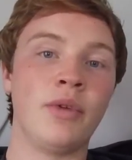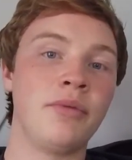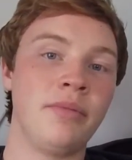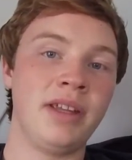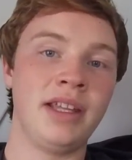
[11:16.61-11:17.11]

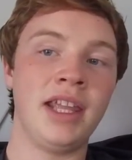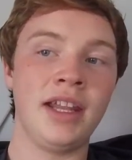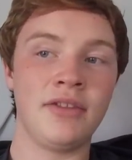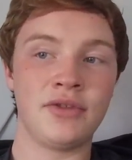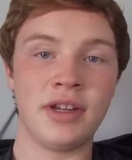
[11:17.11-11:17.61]
One would be
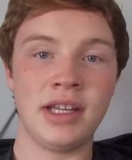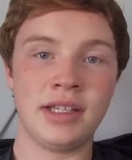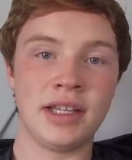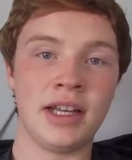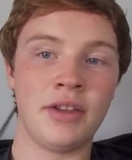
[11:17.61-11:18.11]
getting the
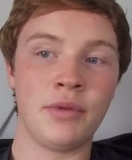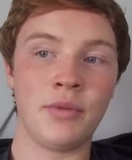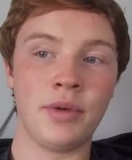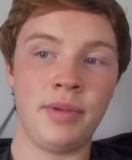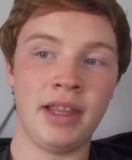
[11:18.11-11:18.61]
trees, another
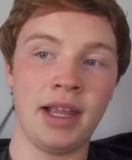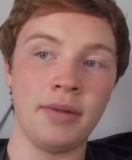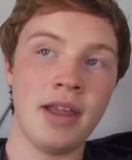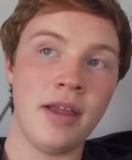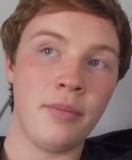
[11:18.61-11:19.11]
one would be
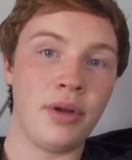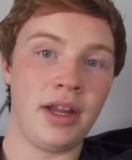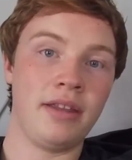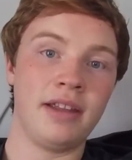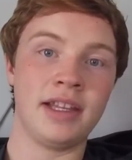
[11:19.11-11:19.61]
like
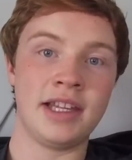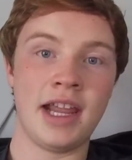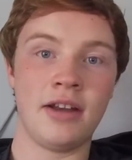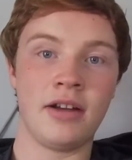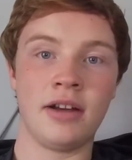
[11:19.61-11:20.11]
putting it in the
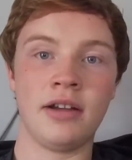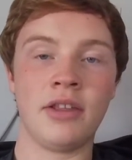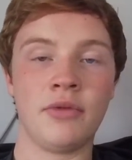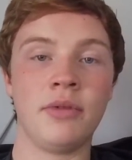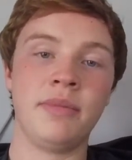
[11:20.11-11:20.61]
container,
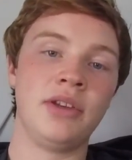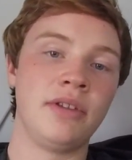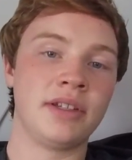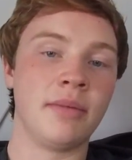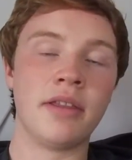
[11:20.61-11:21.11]
another one would be
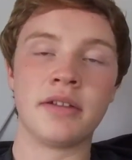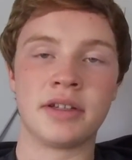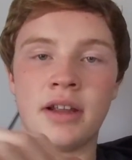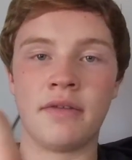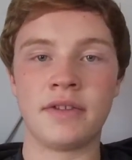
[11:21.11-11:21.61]
doing some other
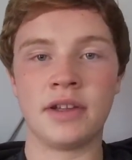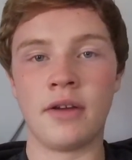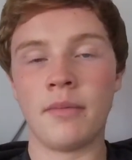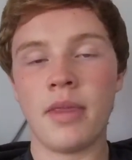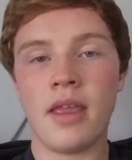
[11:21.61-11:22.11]
stuff.
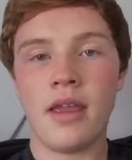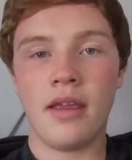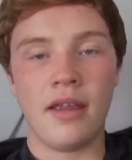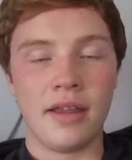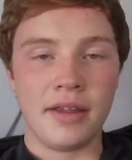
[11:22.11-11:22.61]
So
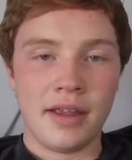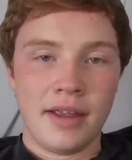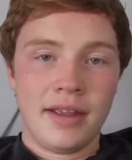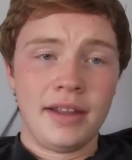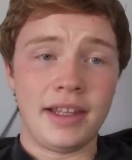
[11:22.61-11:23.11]

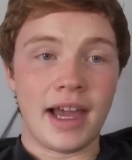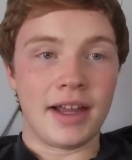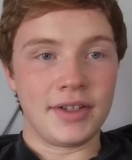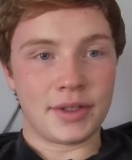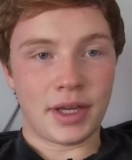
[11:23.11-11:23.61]
yeah,
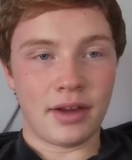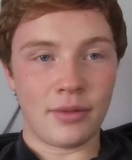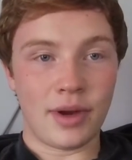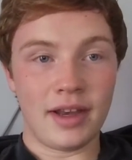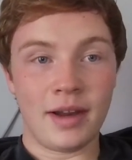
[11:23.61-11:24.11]
I just
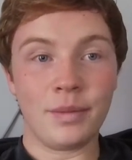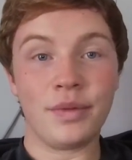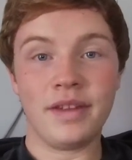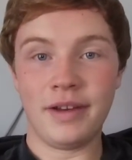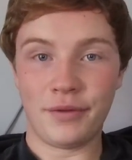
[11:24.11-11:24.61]
went and
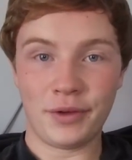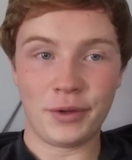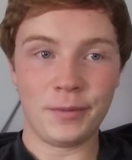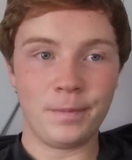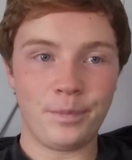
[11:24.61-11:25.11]
helped with a
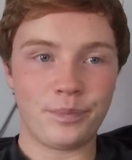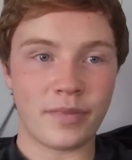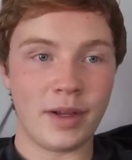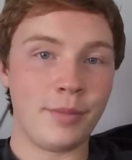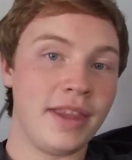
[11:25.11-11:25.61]
different group.
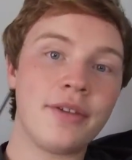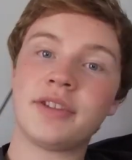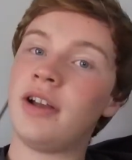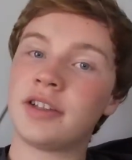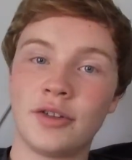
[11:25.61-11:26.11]
That
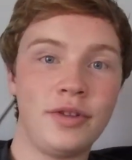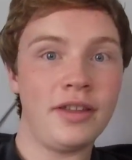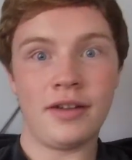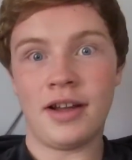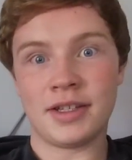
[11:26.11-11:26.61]
was also
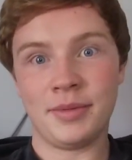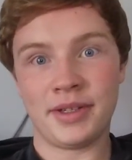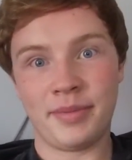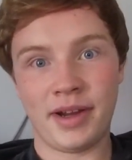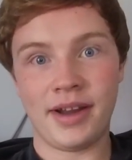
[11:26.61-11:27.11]
another awesome
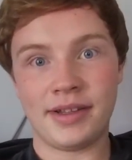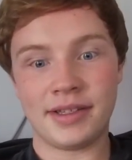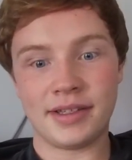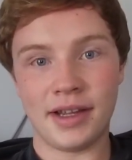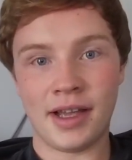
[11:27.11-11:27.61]

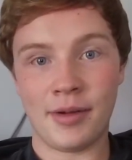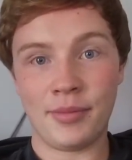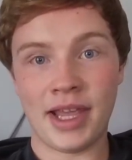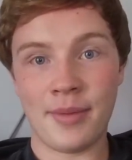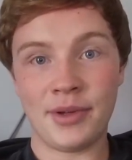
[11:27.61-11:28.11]
experience.
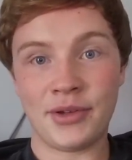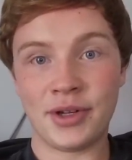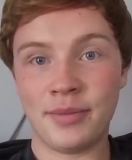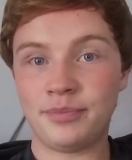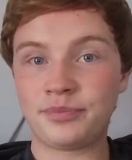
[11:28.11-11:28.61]
Camping trip.